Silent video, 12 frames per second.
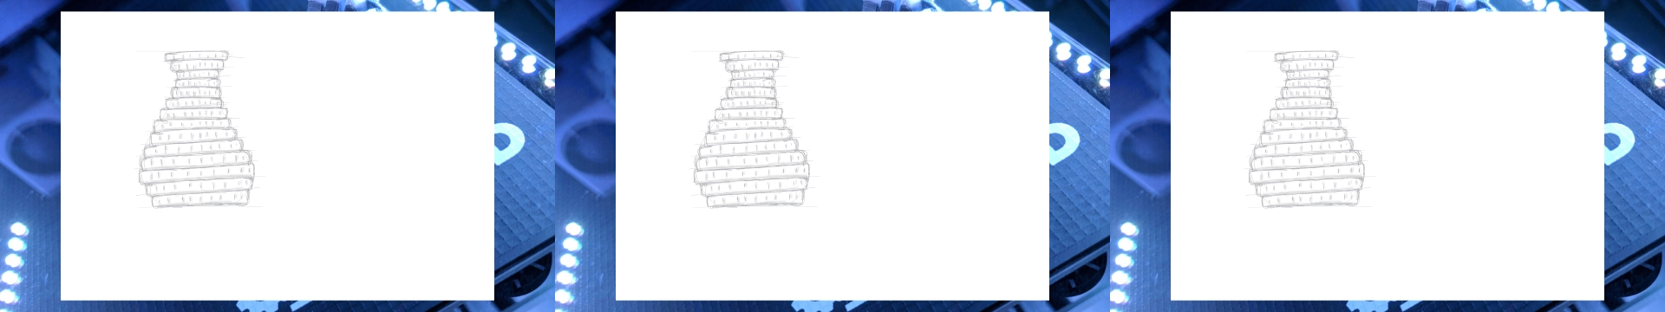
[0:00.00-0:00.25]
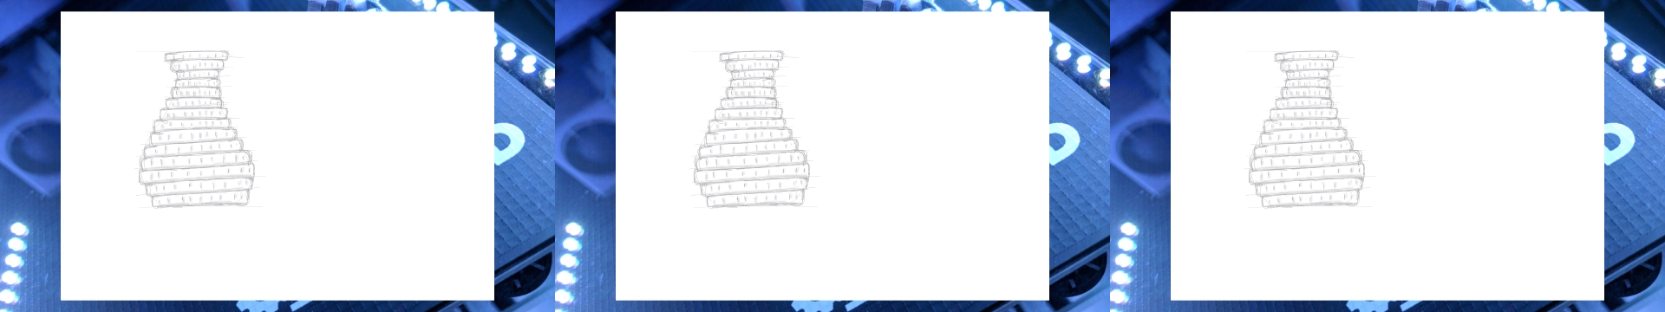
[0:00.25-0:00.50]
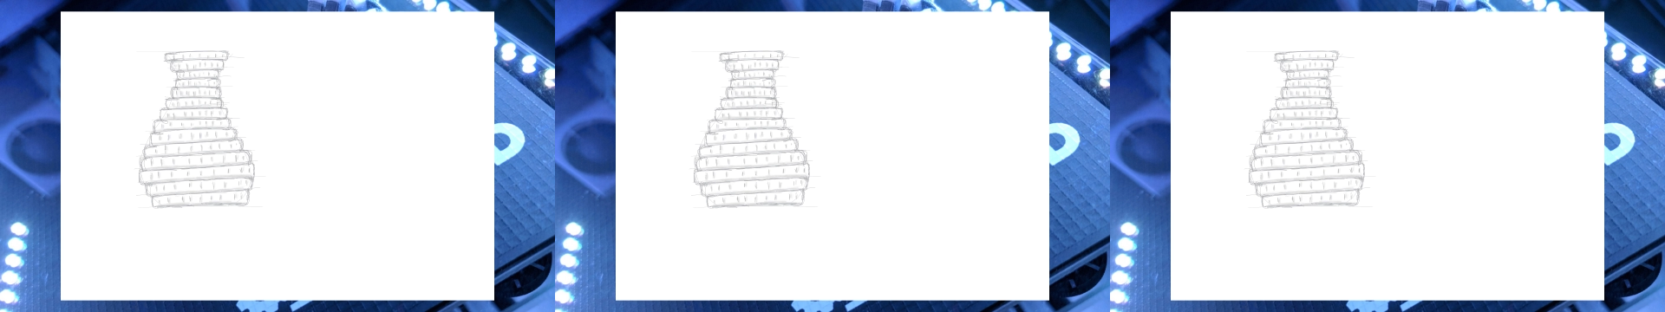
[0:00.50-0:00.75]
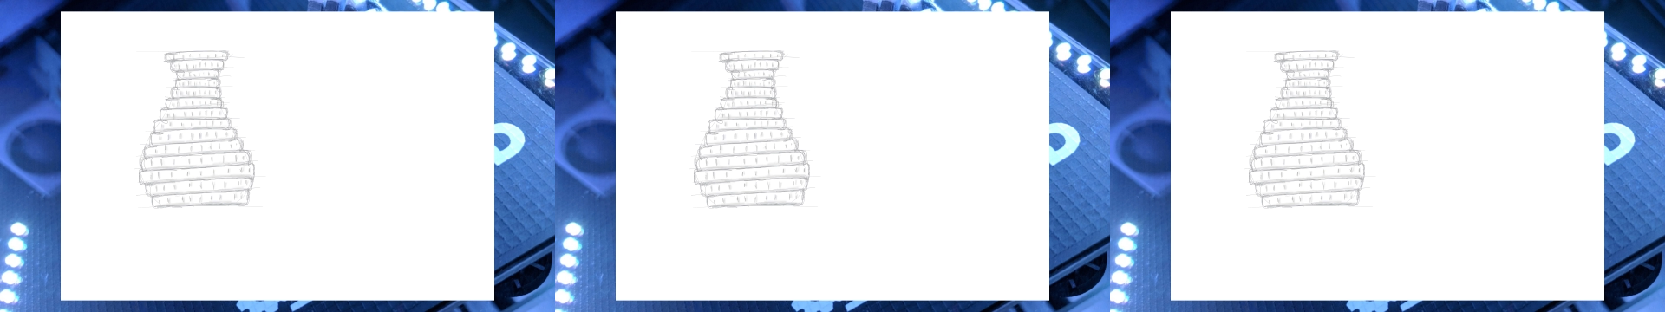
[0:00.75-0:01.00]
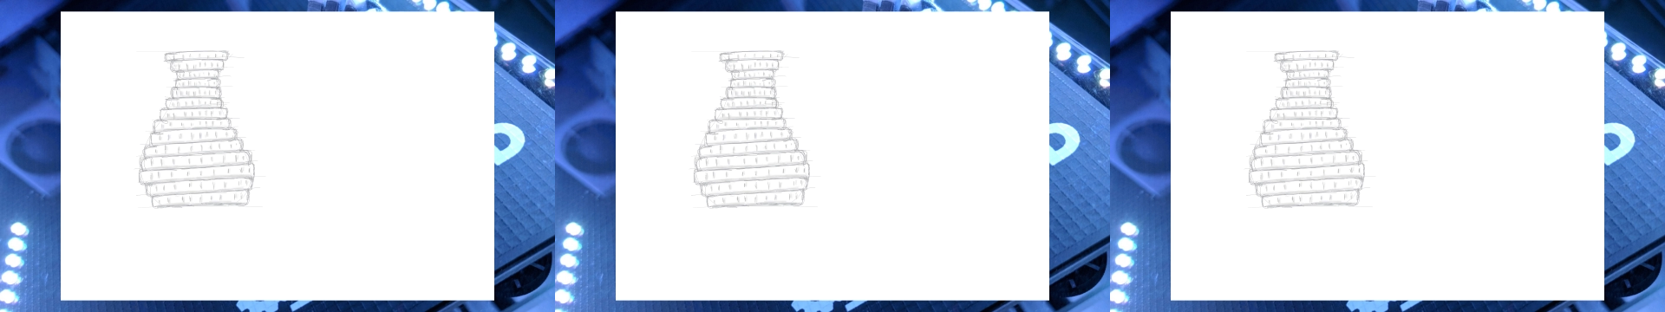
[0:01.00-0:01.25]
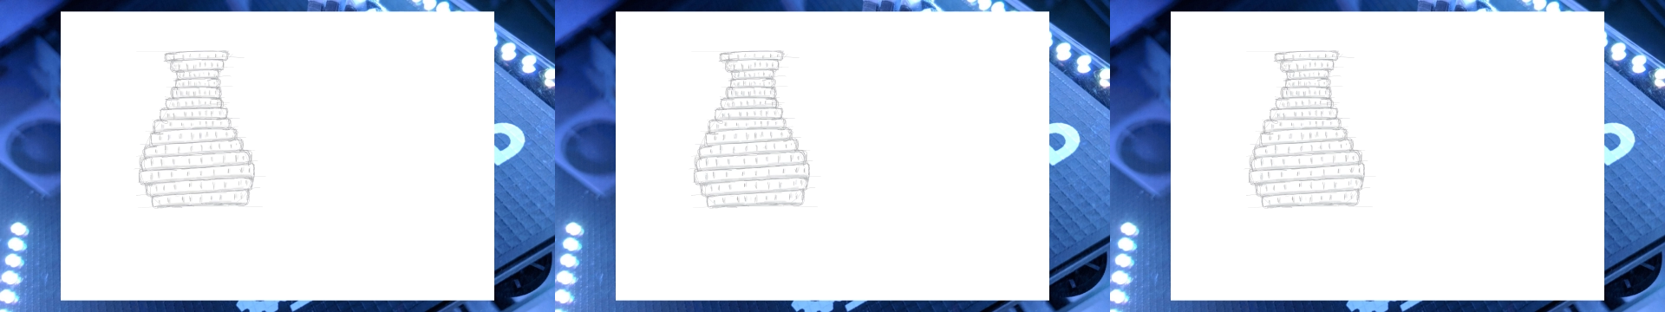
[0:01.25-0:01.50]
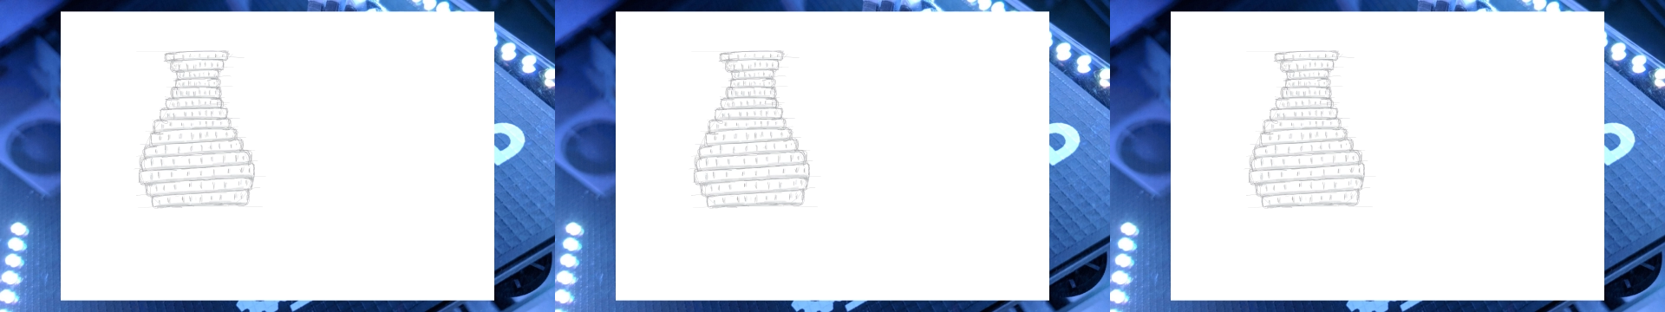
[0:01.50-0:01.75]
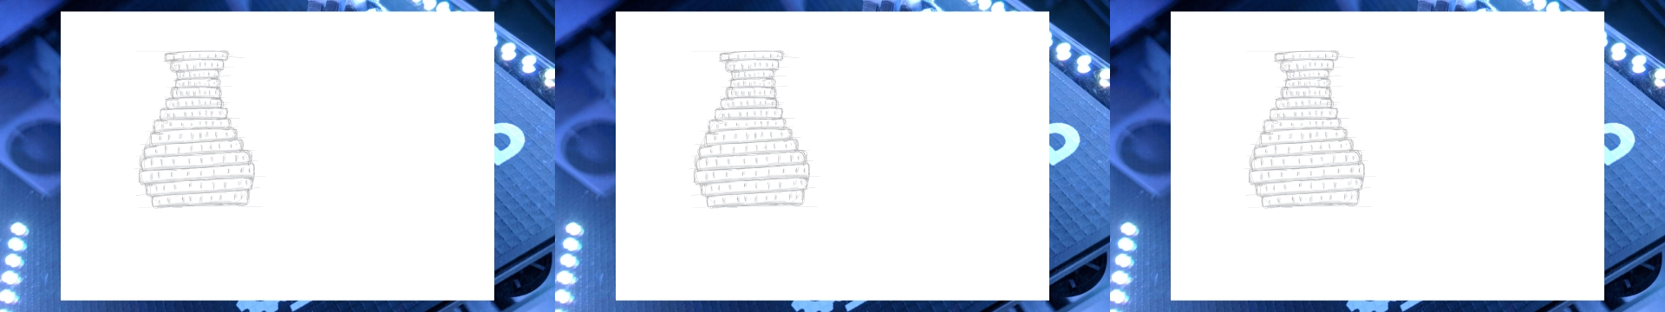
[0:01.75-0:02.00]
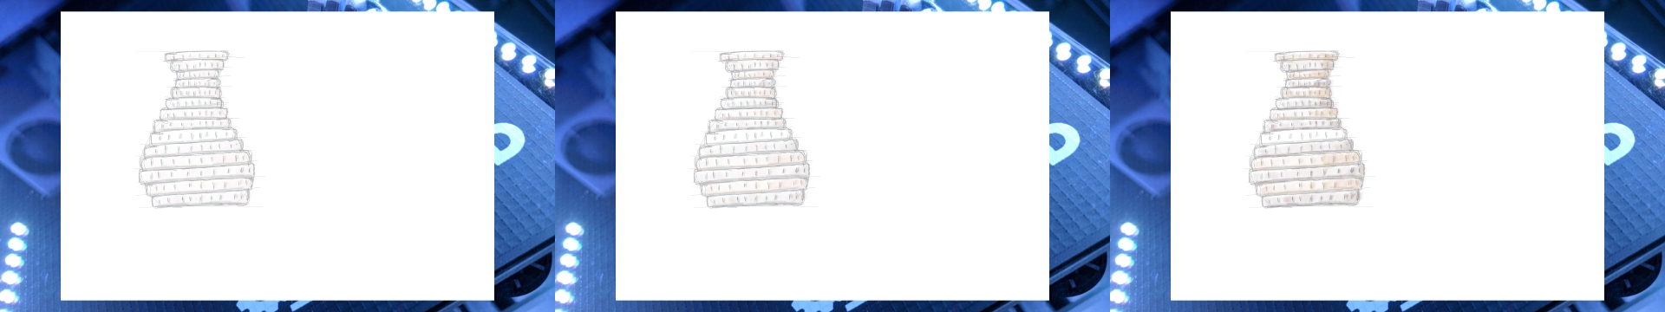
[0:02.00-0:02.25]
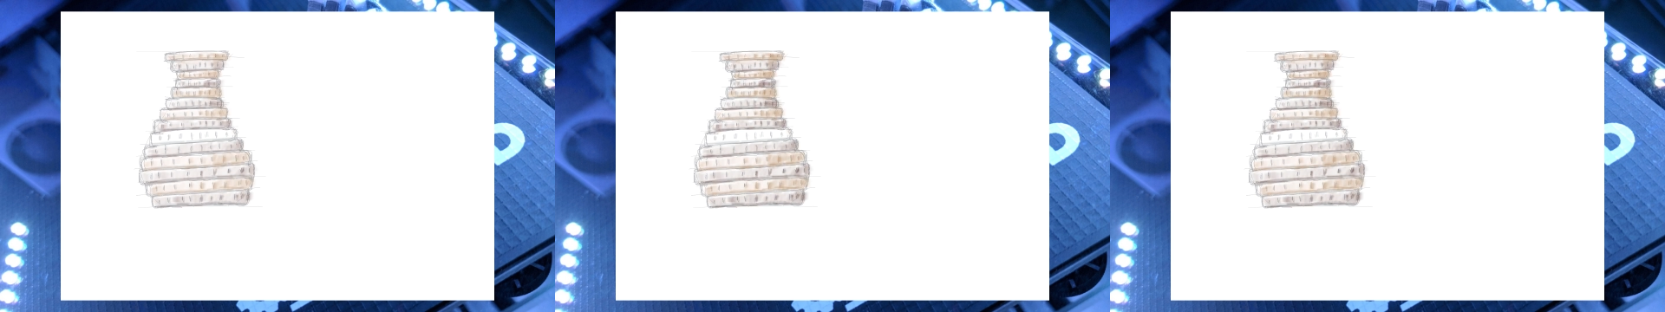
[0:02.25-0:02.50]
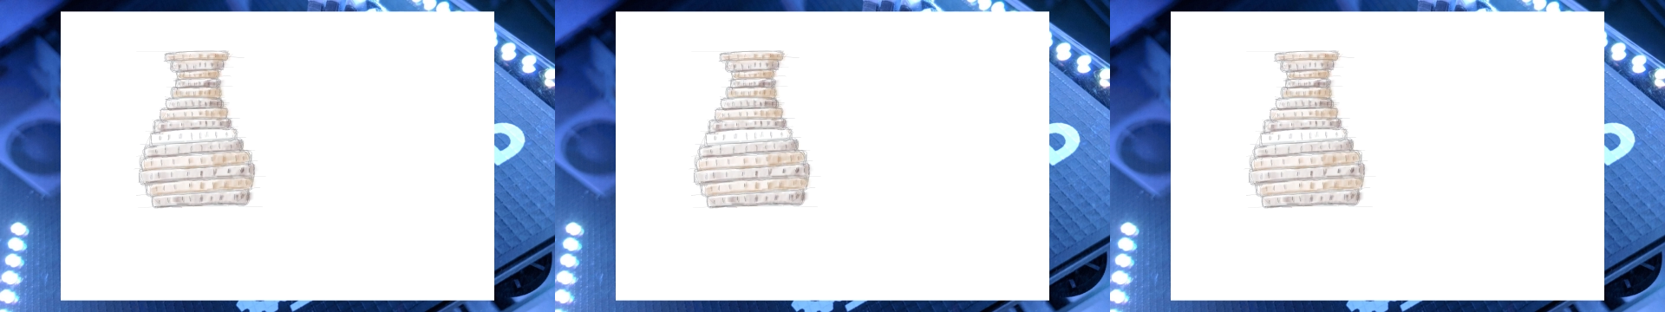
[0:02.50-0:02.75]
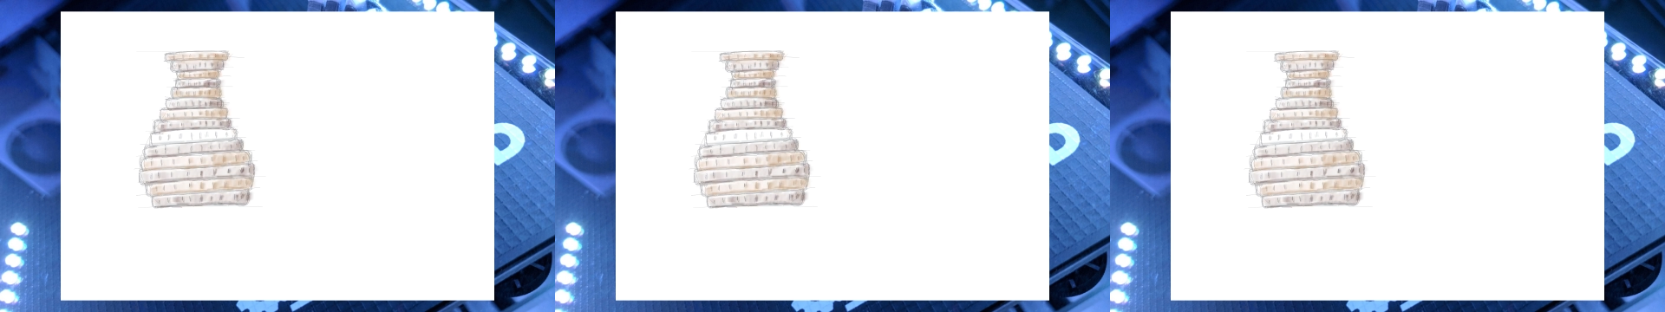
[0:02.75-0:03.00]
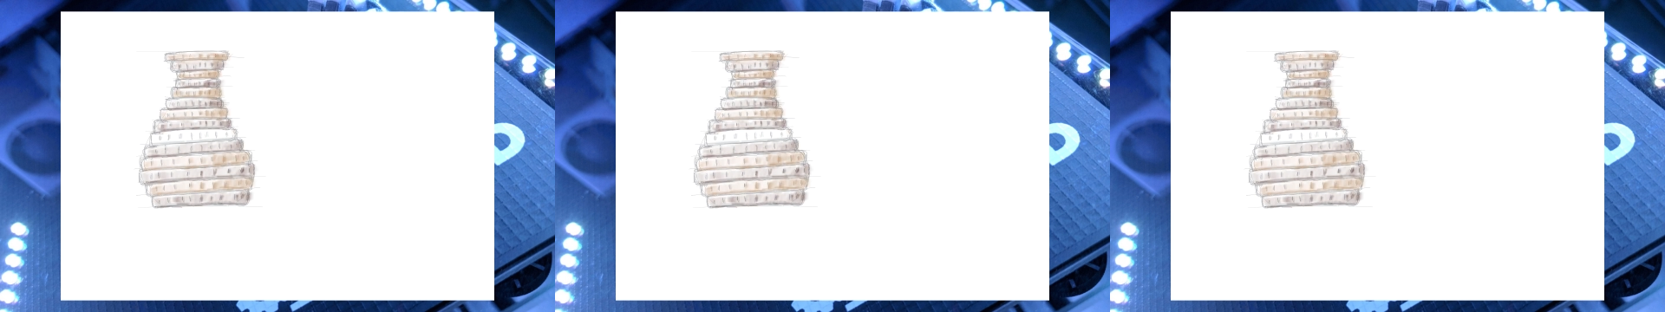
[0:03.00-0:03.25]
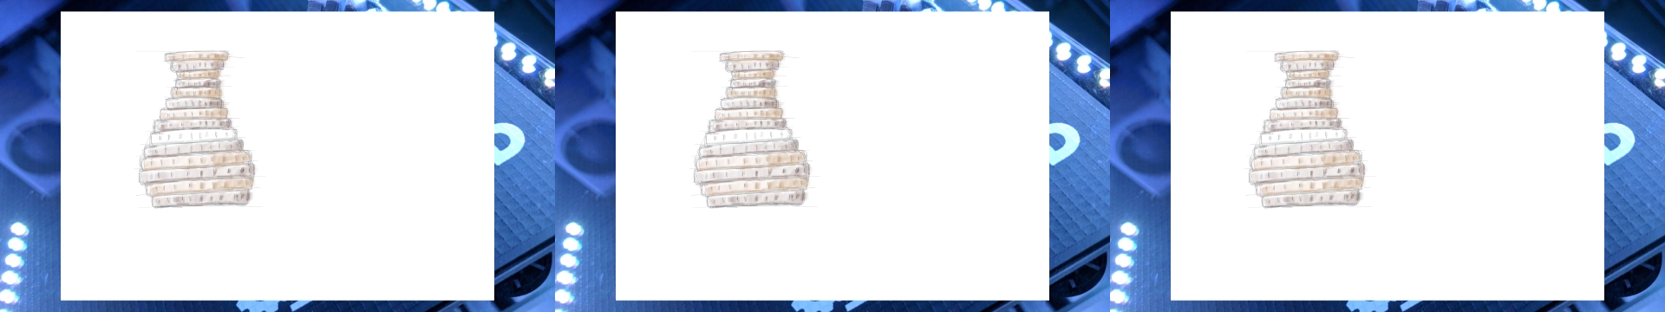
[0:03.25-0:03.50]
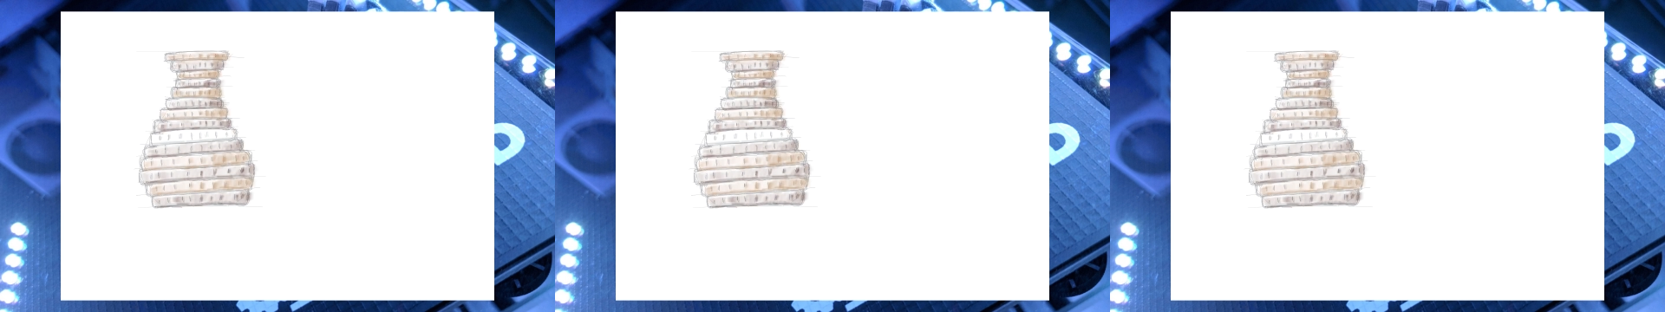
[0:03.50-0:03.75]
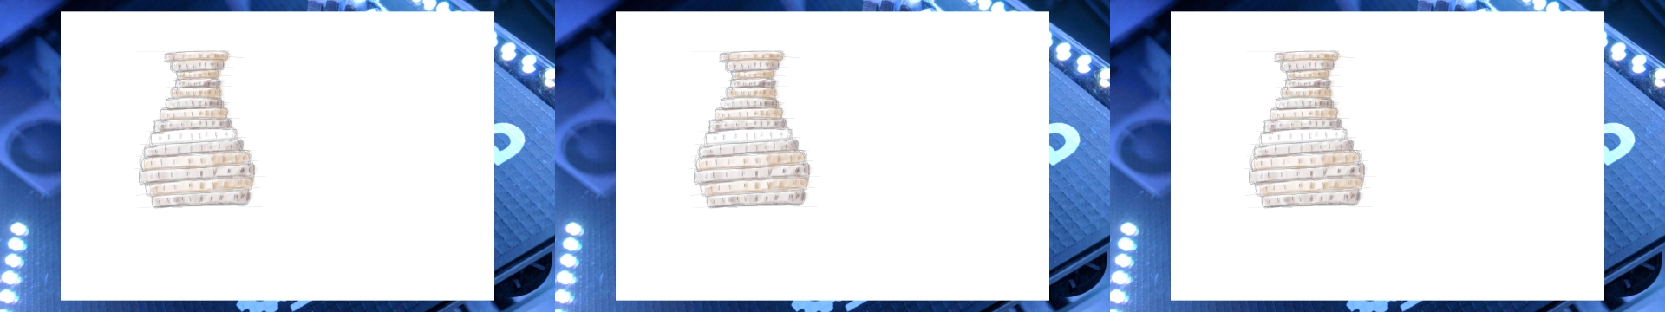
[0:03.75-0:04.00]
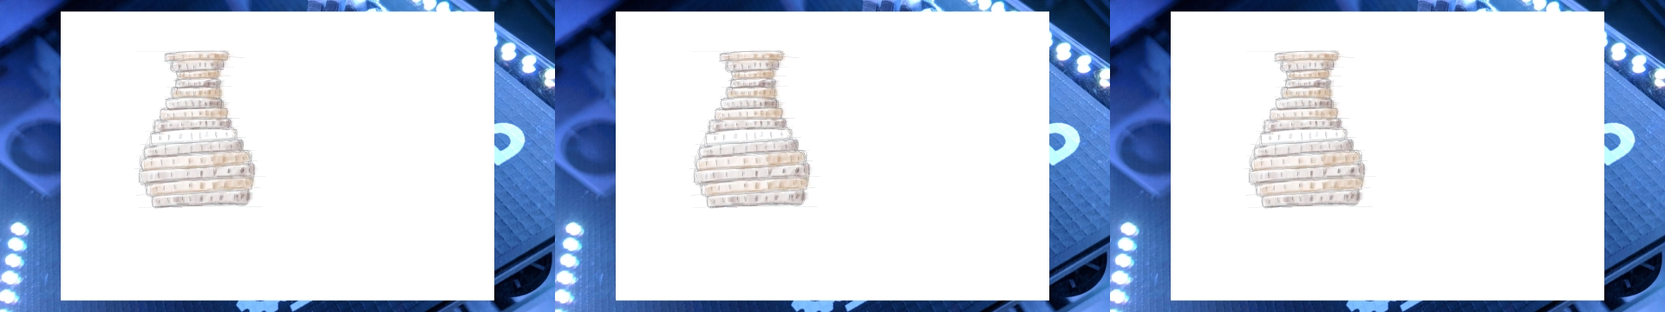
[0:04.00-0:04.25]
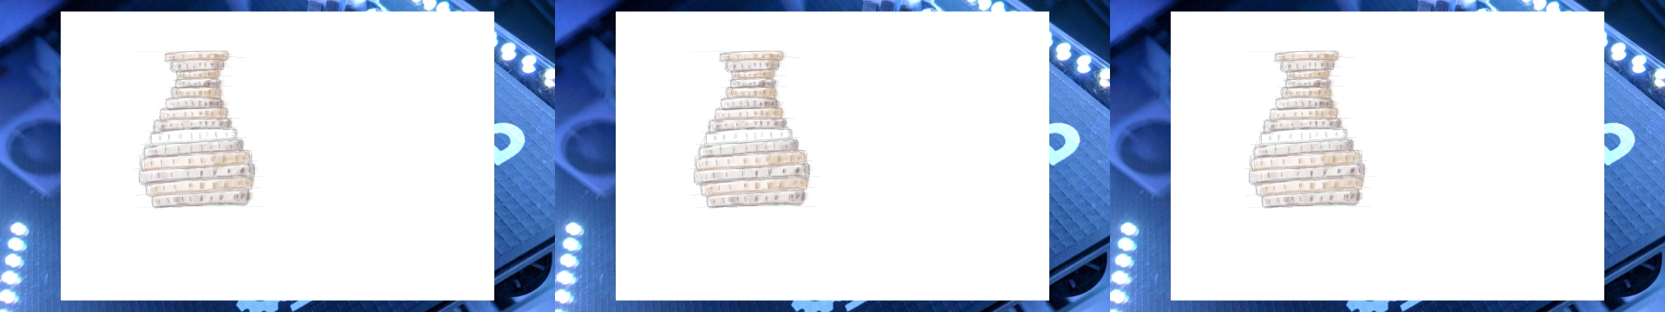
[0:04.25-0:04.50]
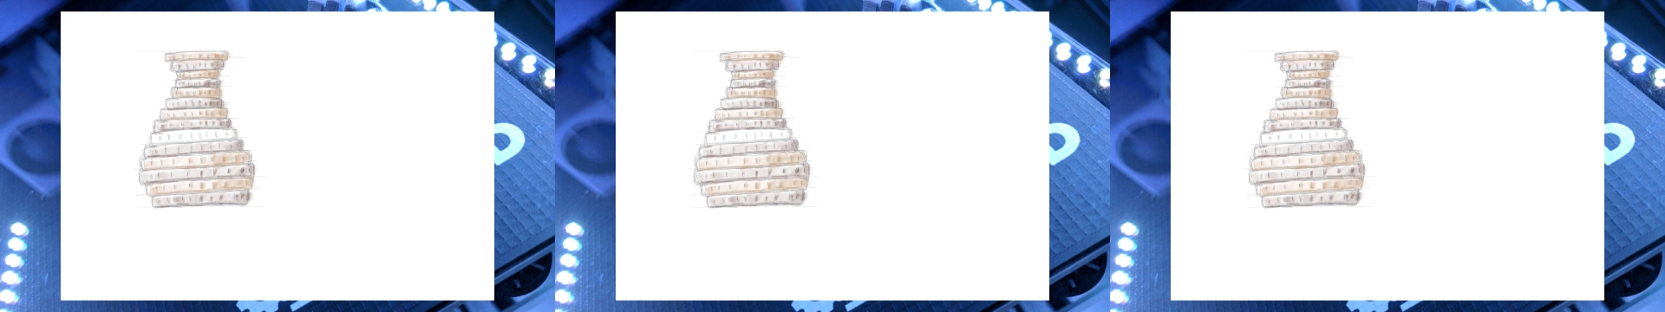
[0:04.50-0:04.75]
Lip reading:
(no speaker visible)